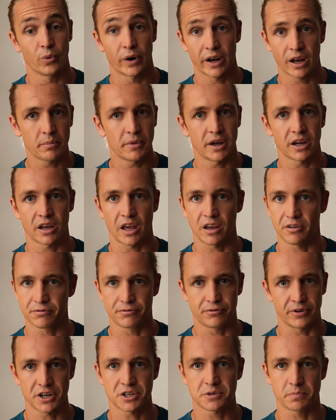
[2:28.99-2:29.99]
when I make a
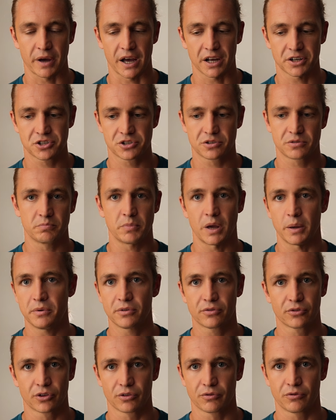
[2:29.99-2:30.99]
fresh batch, maybe
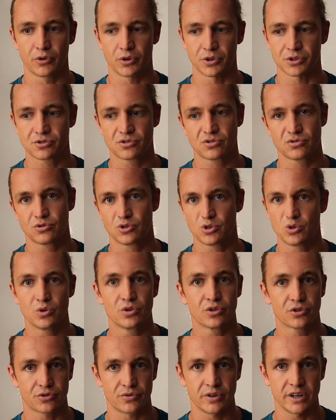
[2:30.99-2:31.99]
for the first two
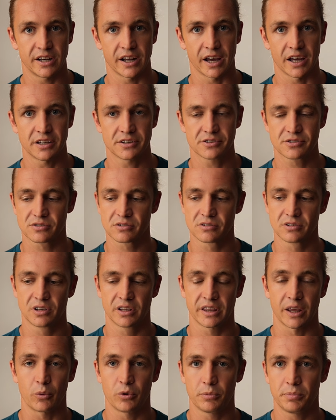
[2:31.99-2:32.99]
to three days,
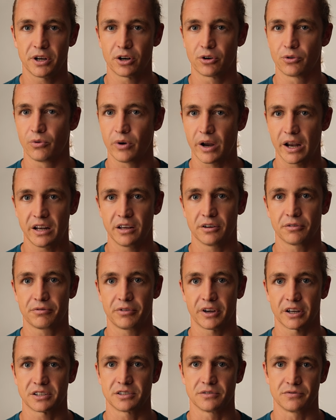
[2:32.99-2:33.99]
that would be a really
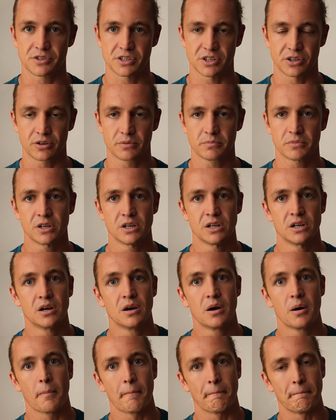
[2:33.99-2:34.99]
effective serum,
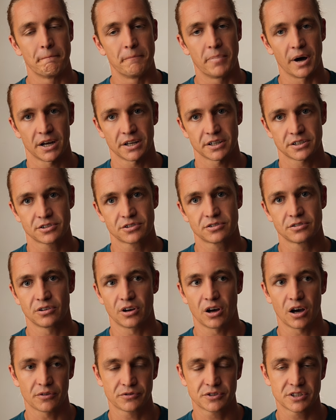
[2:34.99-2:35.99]
but
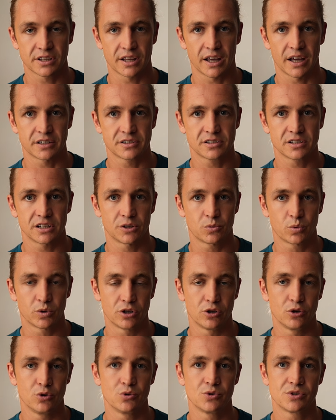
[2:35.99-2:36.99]
after that it would
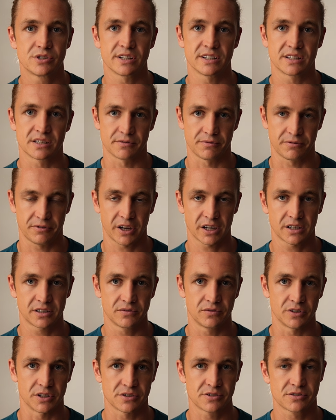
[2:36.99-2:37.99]
lose its
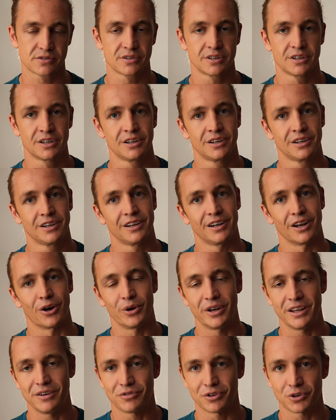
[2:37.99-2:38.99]
effectiveness. Now
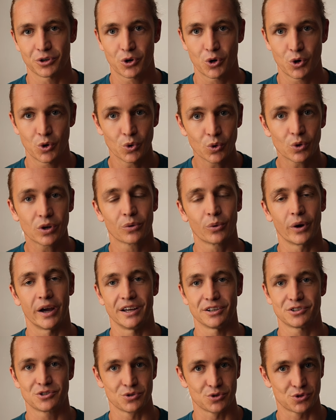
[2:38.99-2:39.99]
an even cooler
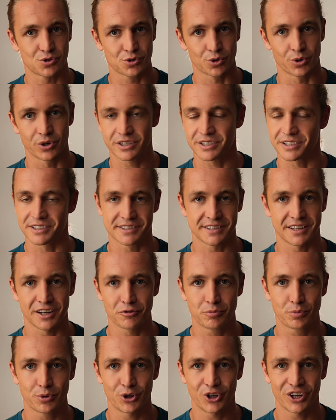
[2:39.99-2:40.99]
way to store it, instead
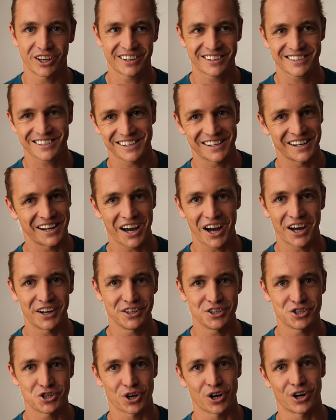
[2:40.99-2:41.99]
of putting it in a
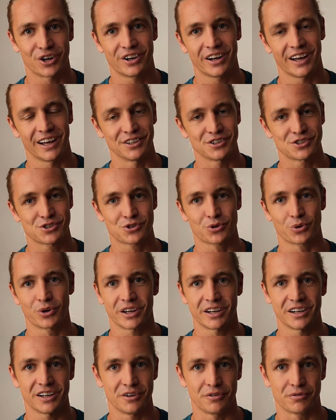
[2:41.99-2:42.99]
honey jar and
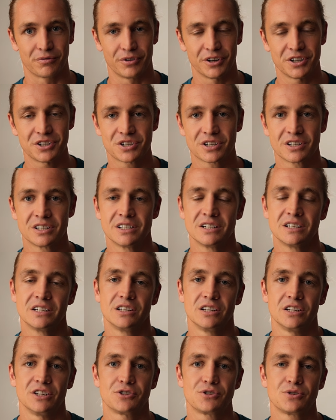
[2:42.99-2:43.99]
storing it in a fridge,
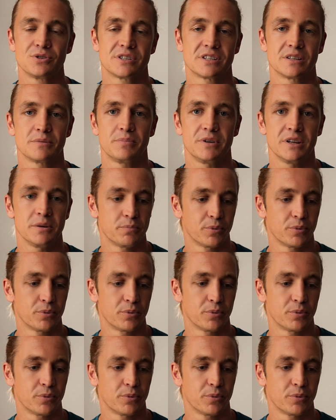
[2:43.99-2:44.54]
is to simply